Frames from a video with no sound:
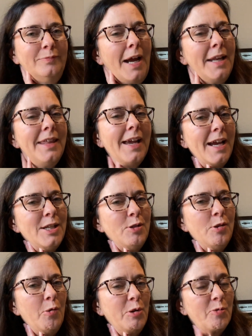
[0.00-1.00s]
I think I do
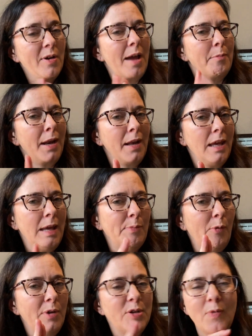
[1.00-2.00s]
know which one I'm going to keep
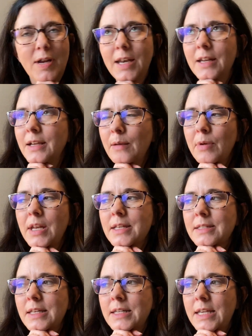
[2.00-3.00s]
and which one I'm going to
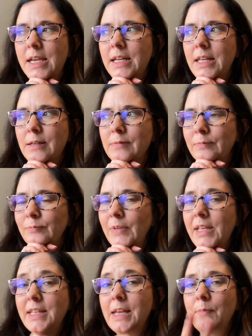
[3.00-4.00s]
send to Annie.
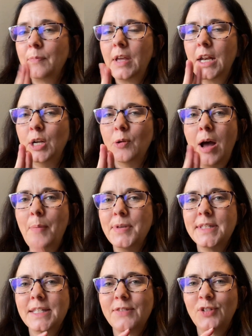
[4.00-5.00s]
I think I'm going to do
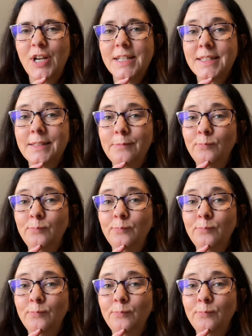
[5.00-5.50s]
opposites for us.